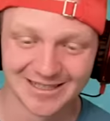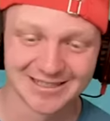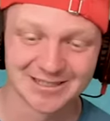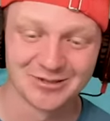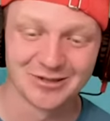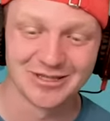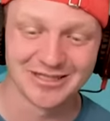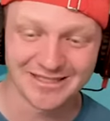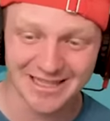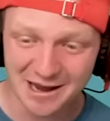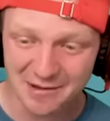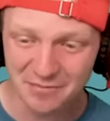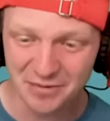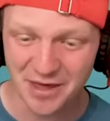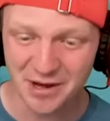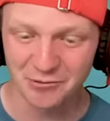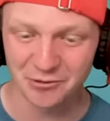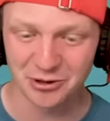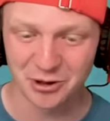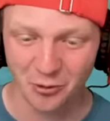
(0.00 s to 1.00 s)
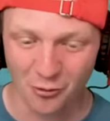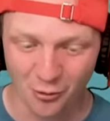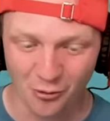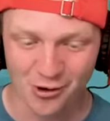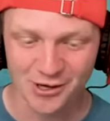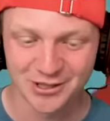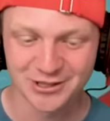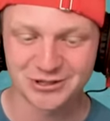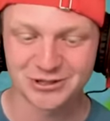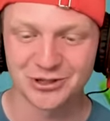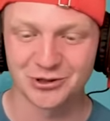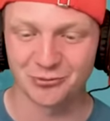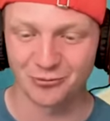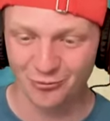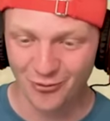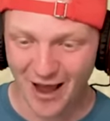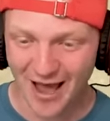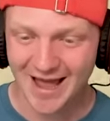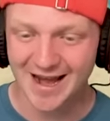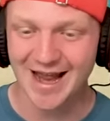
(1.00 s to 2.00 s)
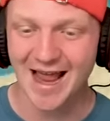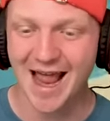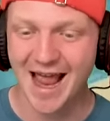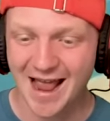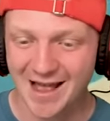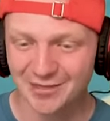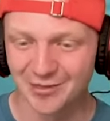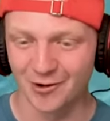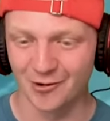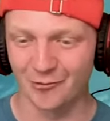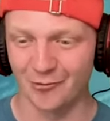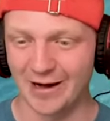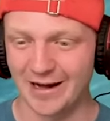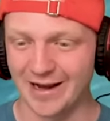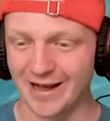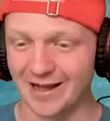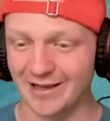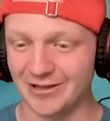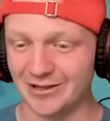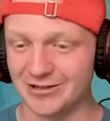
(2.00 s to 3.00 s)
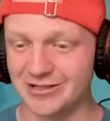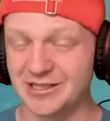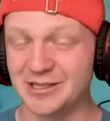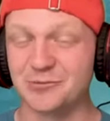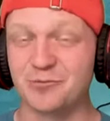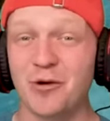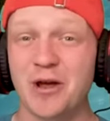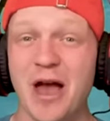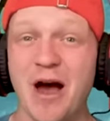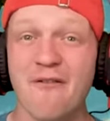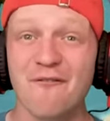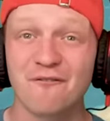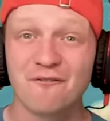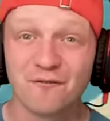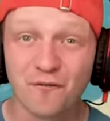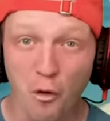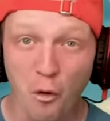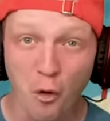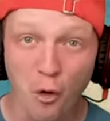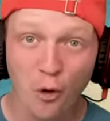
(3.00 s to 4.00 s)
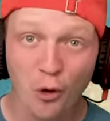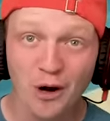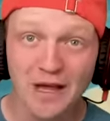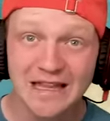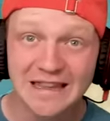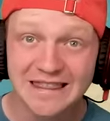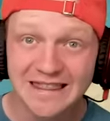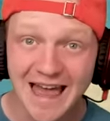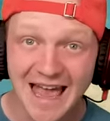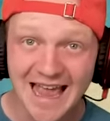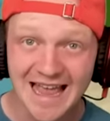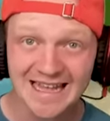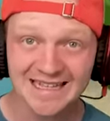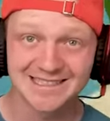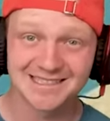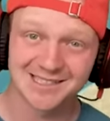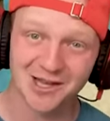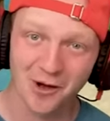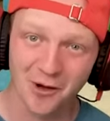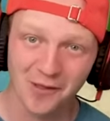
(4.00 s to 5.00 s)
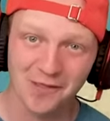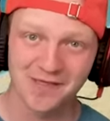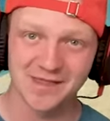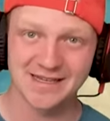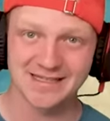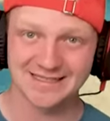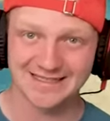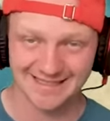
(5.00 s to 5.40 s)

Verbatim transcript: Let's do the same thing with the orange, the red, and the green colors because we got four lanes on this